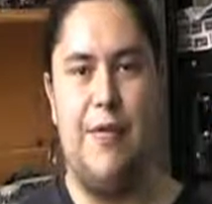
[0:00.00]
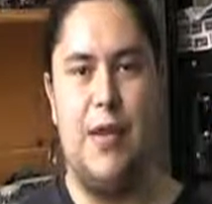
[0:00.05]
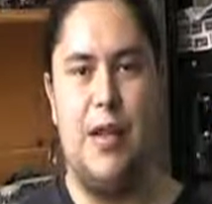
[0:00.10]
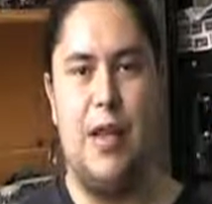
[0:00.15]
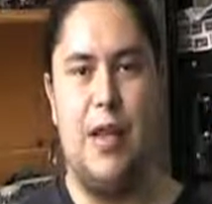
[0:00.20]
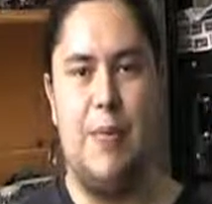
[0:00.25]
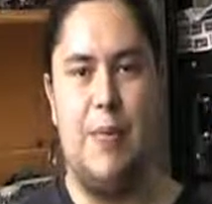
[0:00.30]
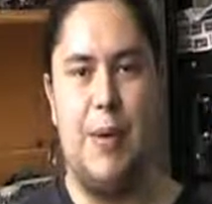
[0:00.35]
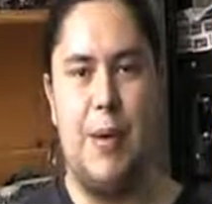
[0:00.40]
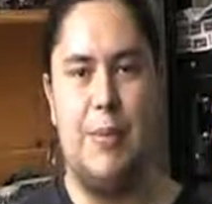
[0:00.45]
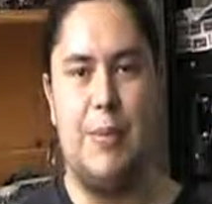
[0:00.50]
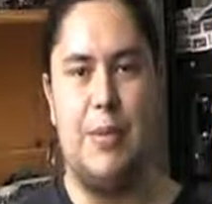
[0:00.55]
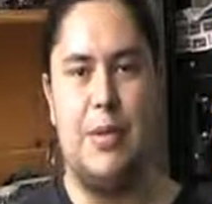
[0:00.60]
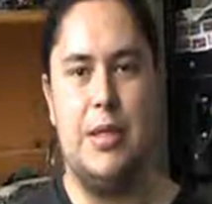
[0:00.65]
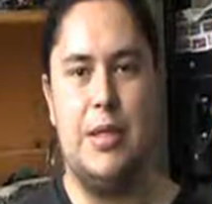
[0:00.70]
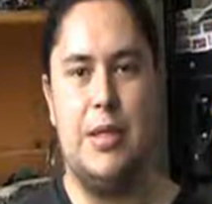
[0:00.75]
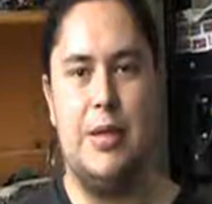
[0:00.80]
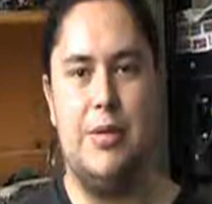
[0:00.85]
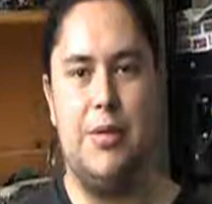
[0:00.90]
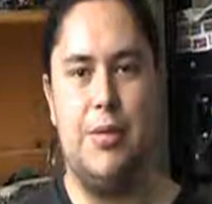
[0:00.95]
A lot of people
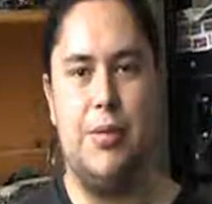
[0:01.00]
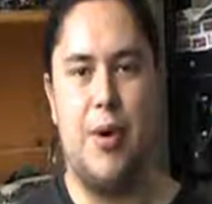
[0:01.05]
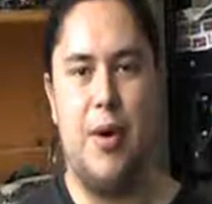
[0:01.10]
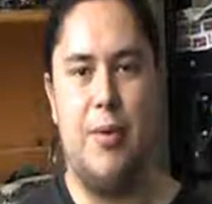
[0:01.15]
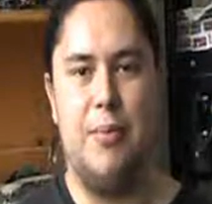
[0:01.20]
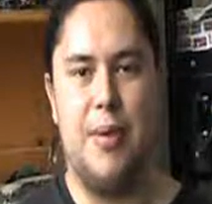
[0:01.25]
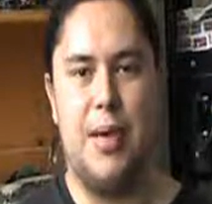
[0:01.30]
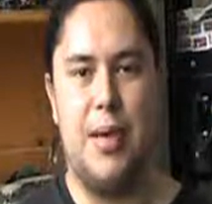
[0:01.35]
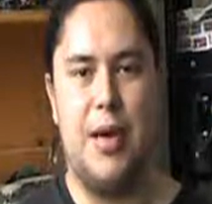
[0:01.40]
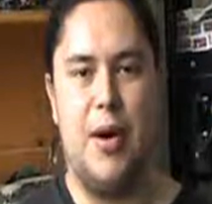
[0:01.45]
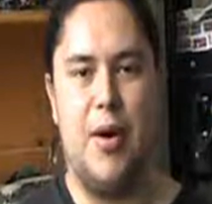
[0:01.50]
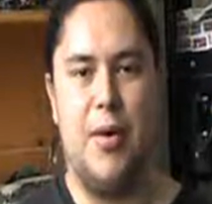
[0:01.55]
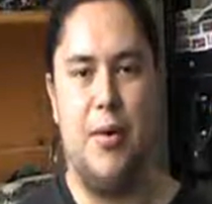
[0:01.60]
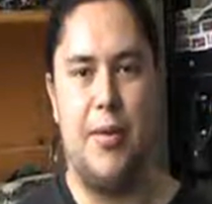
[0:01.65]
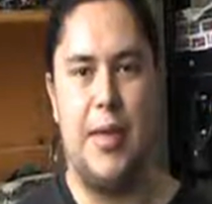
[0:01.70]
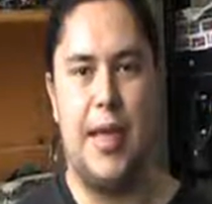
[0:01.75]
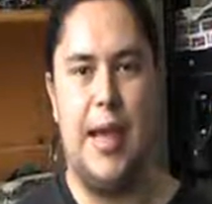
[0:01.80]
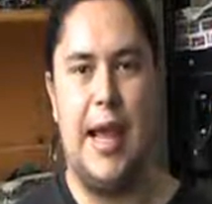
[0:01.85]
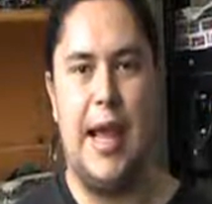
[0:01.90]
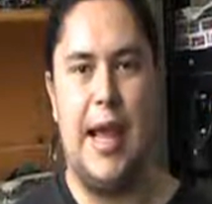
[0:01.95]
still want me to
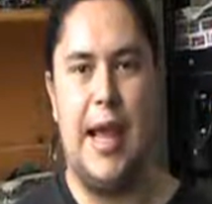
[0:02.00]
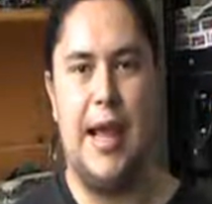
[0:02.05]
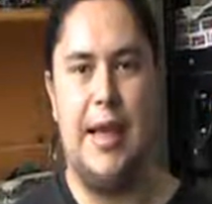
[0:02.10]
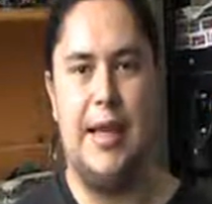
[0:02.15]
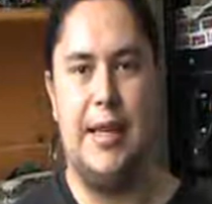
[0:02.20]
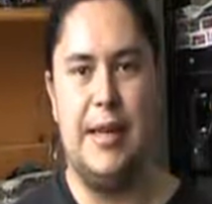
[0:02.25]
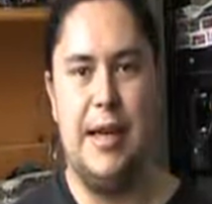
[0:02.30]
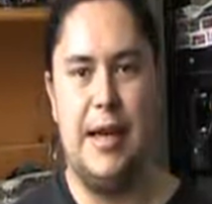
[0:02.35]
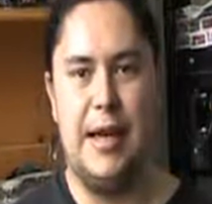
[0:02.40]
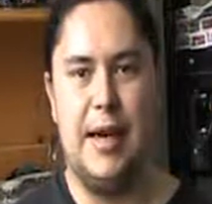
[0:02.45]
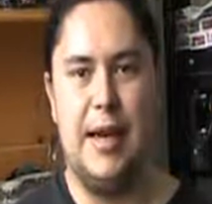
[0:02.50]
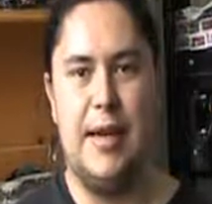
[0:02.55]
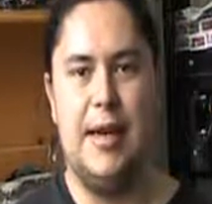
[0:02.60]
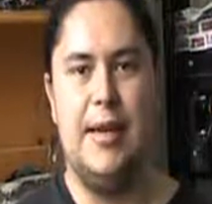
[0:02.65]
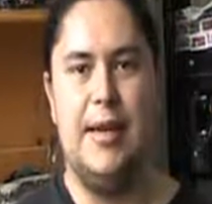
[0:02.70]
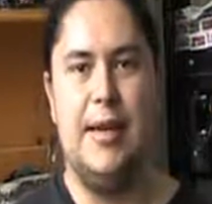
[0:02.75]
hold their hand, uh,